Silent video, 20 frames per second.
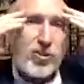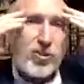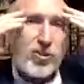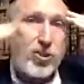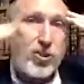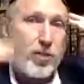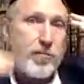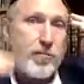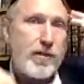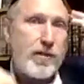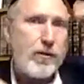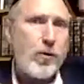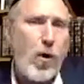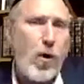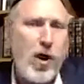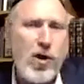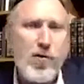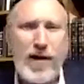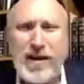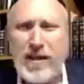it's going to be
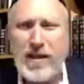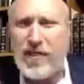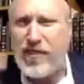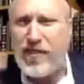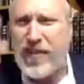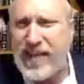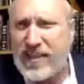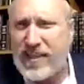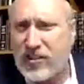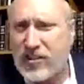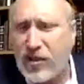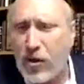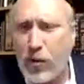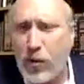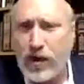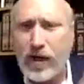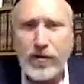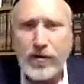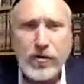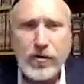longer, I didn't think so, what
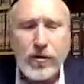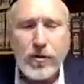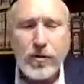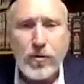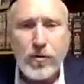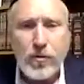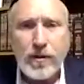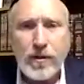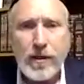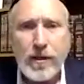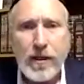do I do?